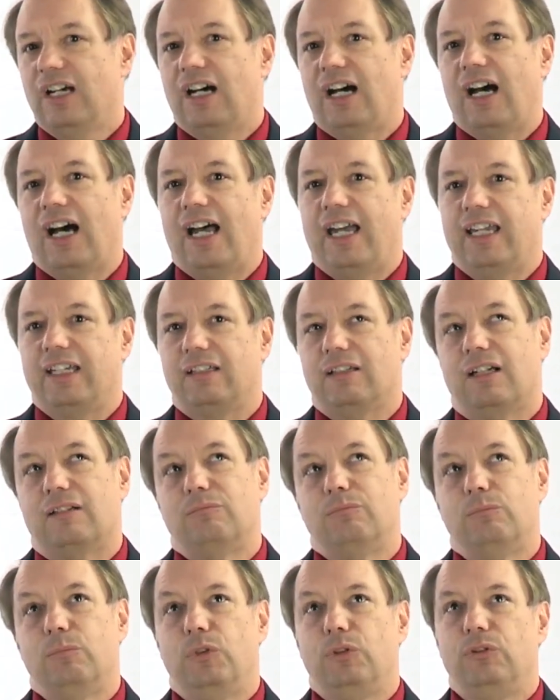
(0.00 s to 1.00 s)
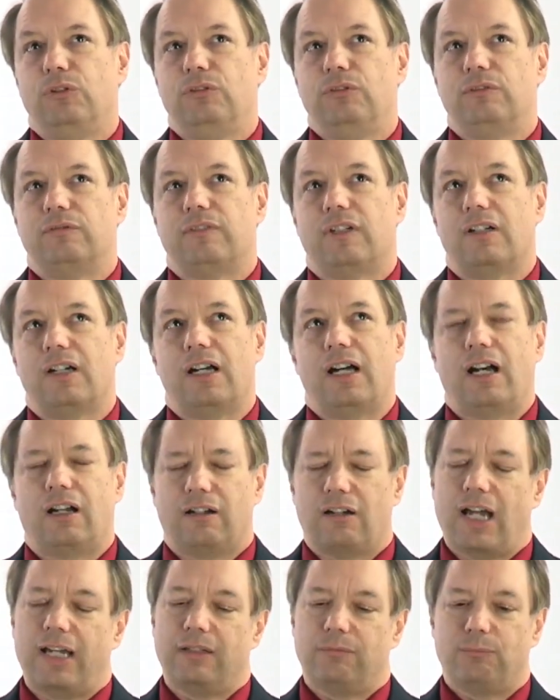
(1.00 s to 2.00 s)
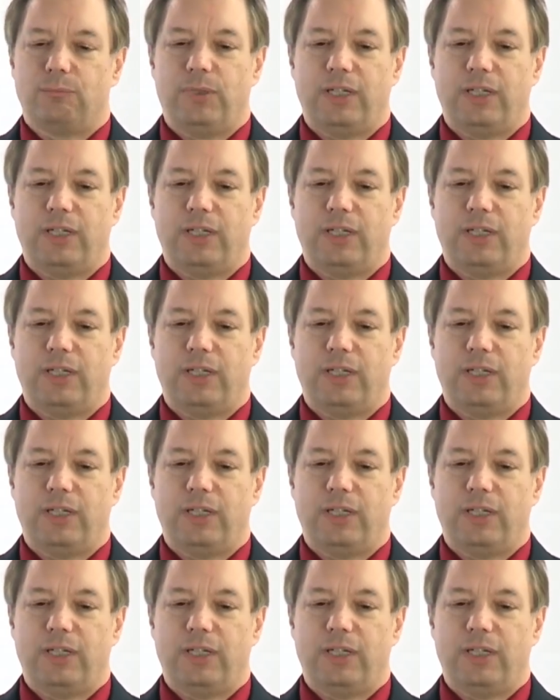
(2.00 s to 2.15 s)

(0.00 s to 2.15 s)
I move or I